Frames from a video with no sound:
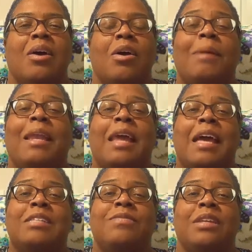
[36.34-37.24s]
On my
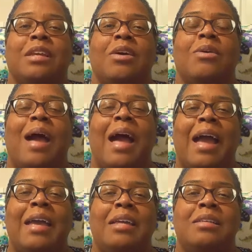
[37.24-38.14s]
last video,
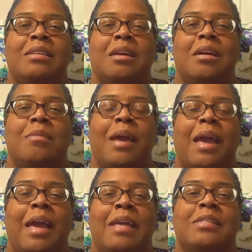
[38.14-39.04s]
I ended up
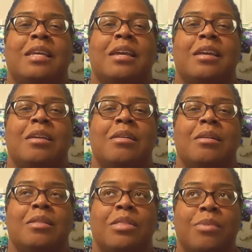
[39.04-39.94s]
asking
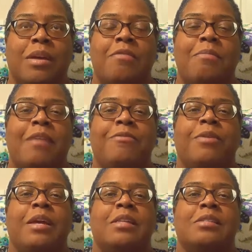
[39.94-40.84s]
three of my
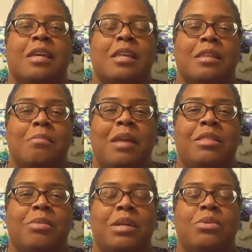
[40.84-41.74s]
friends and then my
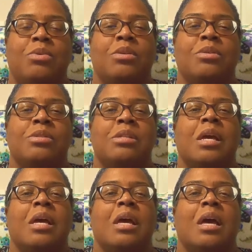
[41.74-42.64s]
three daughters
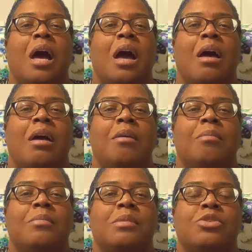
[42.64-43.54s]

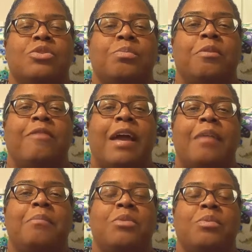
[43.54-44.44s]
um, to
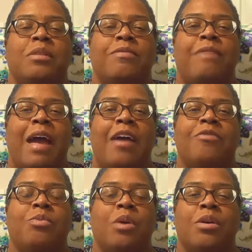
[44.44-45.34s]
provide me with
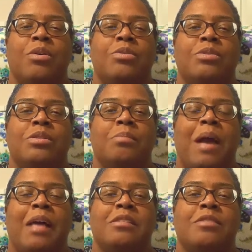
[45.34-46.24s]
five words,
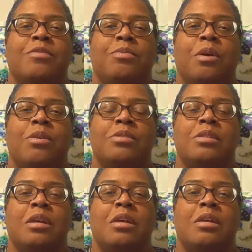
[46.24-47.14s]
positive words
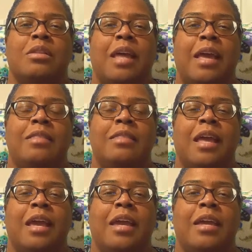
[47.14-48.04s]
that
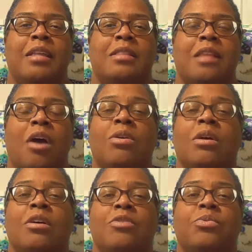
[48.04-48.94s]
they thought
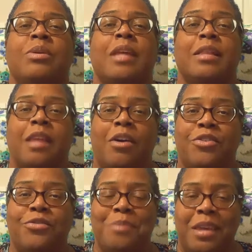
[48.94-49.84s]
of when they thought
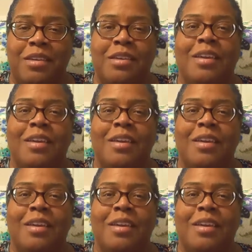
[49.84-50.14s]
of me.